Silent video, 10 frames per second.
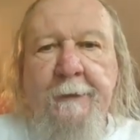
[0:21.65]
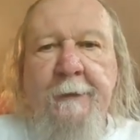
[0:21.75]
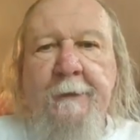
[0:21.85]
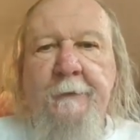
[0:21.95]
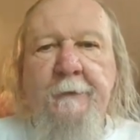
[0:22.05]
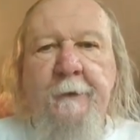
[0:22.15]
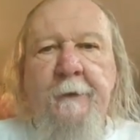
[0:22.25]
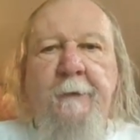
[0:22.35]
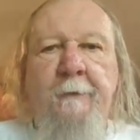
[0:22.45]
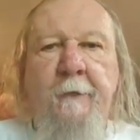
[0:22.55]
and
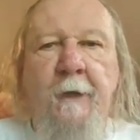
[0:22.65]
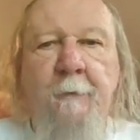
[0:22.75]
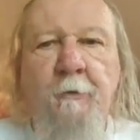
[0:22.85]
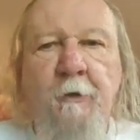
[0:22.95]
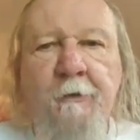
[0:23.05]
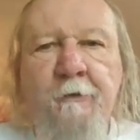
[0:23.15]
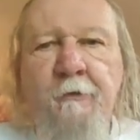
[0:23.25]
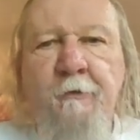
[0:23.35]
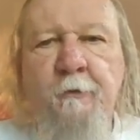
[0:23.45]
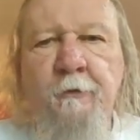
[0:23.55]
I'm going
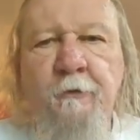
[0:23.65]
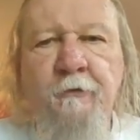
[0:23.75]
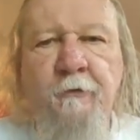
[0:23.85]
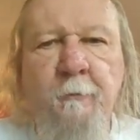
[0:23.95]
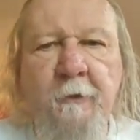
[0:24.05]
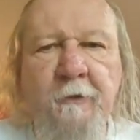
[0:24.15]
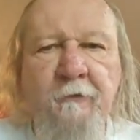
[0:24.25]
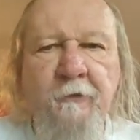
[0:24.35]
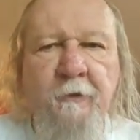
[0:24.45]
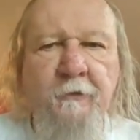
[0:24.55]
to do some
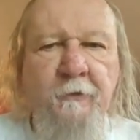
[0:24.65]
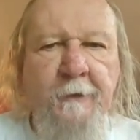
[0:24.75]
research,